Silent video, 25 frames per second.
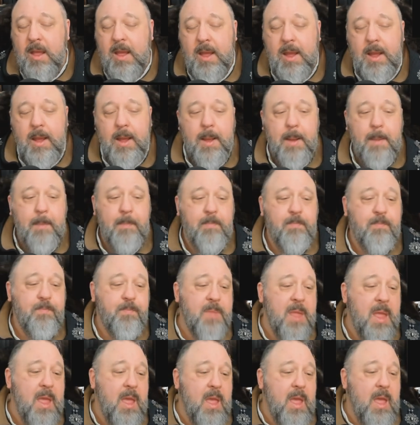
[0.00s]
And
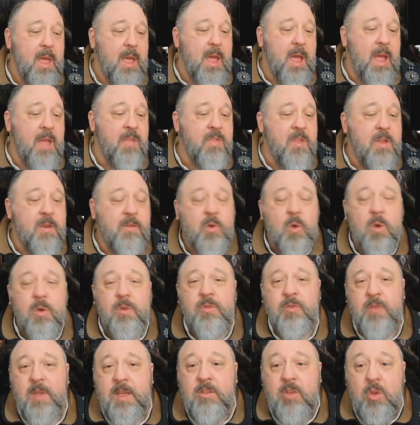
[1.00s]
then, of
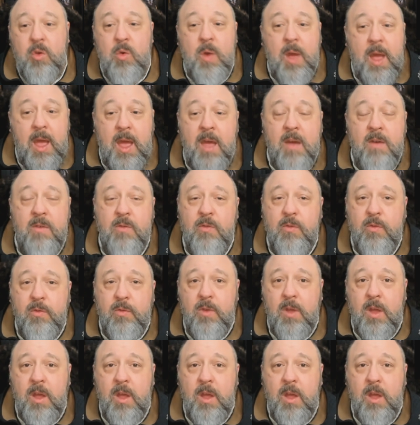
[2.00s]
course, they do have